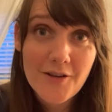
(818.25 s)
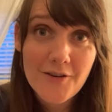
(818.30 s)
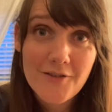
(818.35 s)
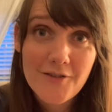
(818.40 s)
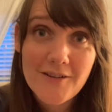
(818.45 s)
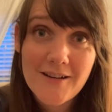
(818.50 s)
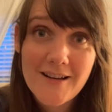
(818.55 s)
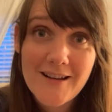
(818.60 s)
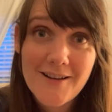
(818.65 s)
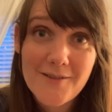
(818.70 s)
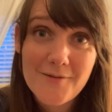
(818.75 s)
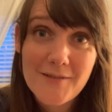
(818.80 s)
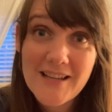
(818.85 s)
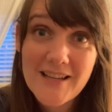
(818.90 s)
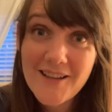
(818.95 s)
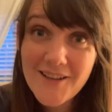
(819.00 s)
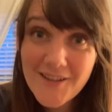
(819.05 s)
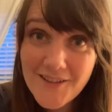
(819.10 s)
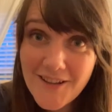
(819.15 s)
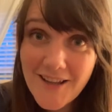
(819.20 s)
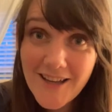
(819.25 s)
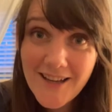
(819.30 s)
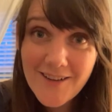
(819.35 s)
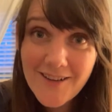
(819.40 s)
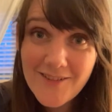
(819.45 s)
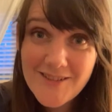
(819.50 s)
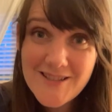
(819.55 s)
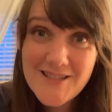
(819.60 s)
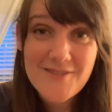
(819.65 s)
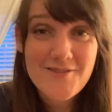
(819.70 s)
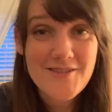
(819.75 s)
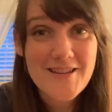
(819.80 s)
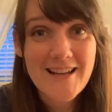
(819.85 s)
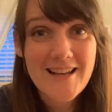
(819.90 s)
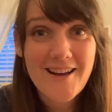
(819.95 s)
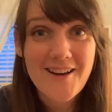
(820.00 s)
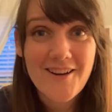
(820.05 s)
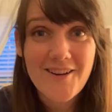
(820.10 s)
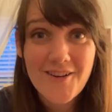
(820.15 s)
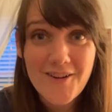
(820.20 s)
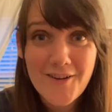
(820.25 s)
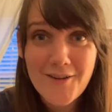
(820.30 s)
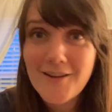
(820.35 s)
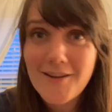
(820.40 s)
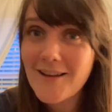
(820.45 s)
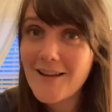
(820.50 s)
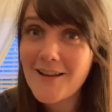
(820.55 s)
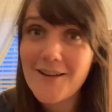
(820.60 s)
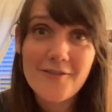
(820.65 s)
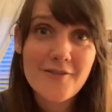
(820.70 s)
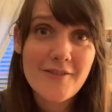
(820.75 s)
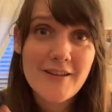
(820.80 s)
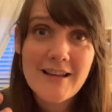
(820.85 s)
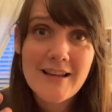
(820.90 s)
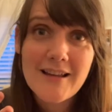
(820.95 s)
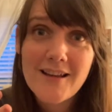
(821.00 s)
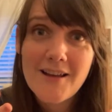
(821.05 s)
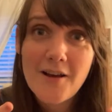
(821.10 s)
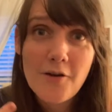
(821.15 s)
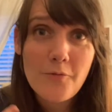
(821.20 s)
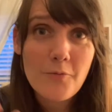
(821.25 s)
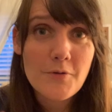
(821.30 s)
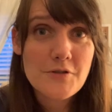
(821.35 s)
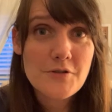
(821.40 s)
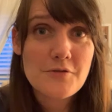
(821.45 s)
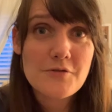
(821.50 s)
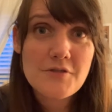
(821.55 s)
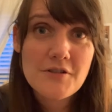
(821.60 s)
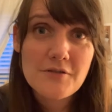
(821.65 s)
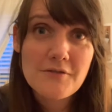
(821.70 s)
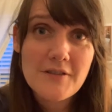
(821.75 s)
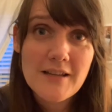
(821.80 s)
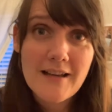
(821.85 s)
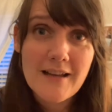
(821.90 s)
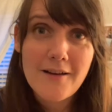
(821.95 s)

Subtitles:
And good luck with doing all of what you're doing.